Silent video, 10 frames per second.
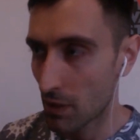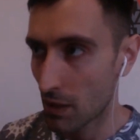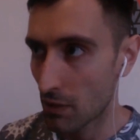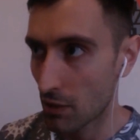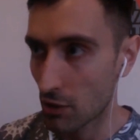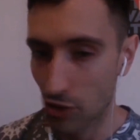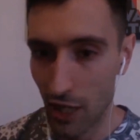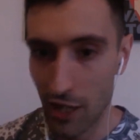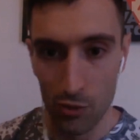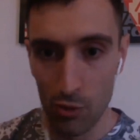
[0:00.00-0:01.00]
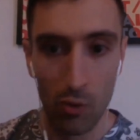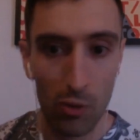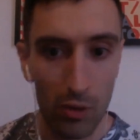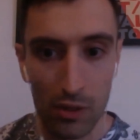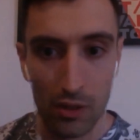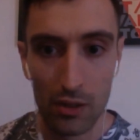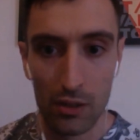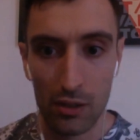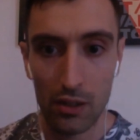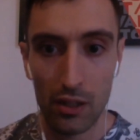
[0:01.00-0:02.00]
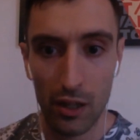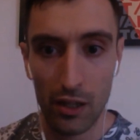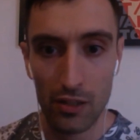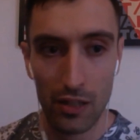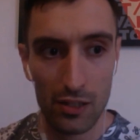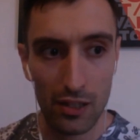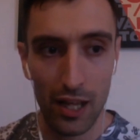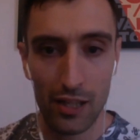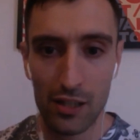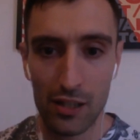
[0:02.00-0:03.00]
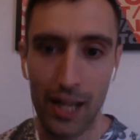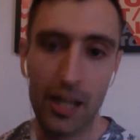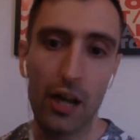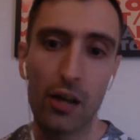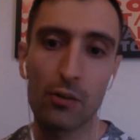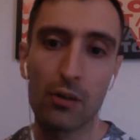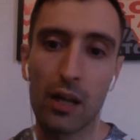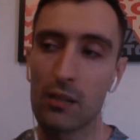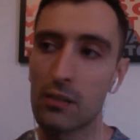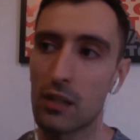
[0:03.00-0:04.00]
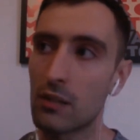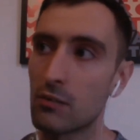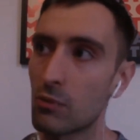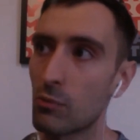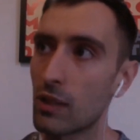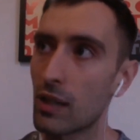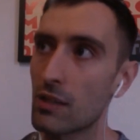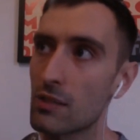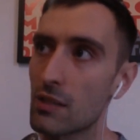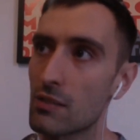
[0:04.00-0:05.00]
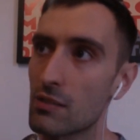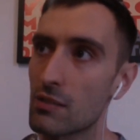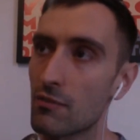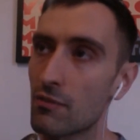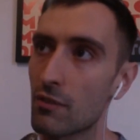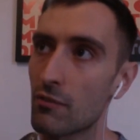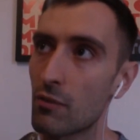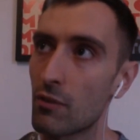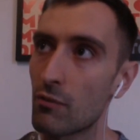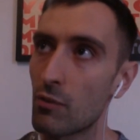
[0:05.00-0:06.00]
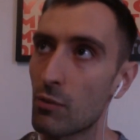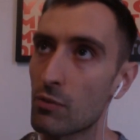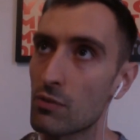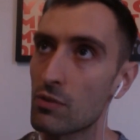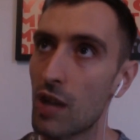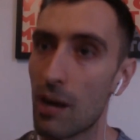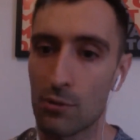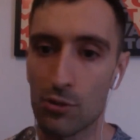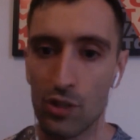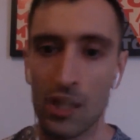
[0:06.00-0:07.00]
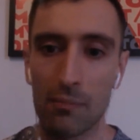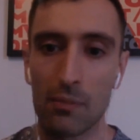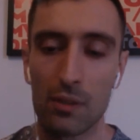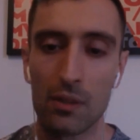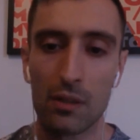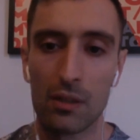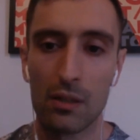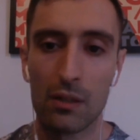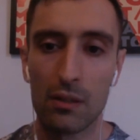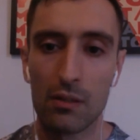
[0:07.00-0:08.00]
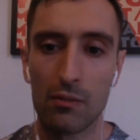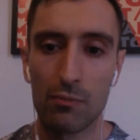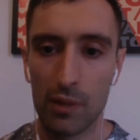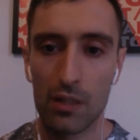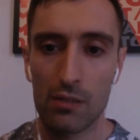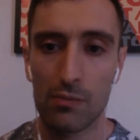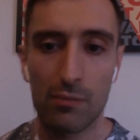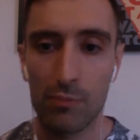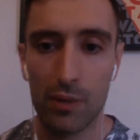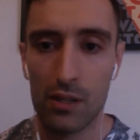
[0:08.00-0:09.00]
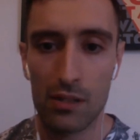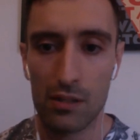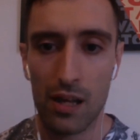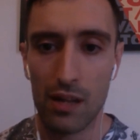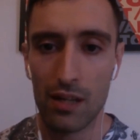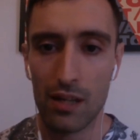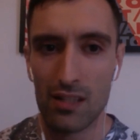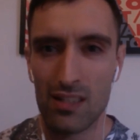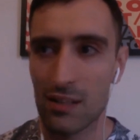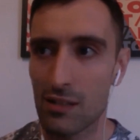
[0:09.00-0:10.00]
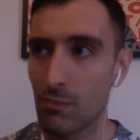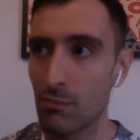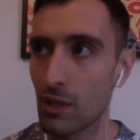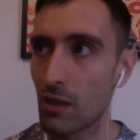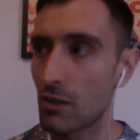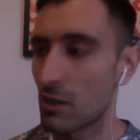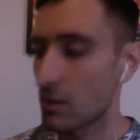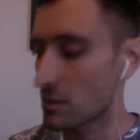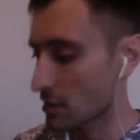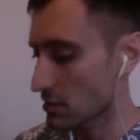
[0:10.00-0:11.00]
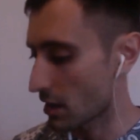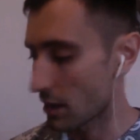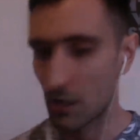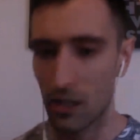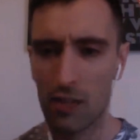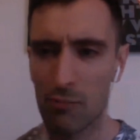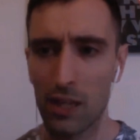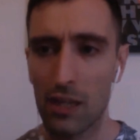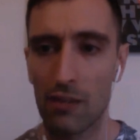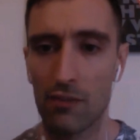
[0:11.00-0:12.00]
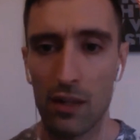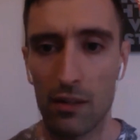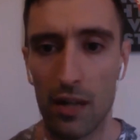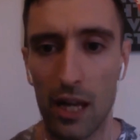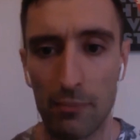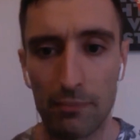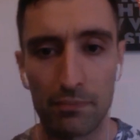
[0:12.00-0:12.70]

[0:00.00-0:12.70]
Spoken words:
creator. It's an echo, and we get a sense of what was upstream because of that. That's the only sense that I can kind of make of it. And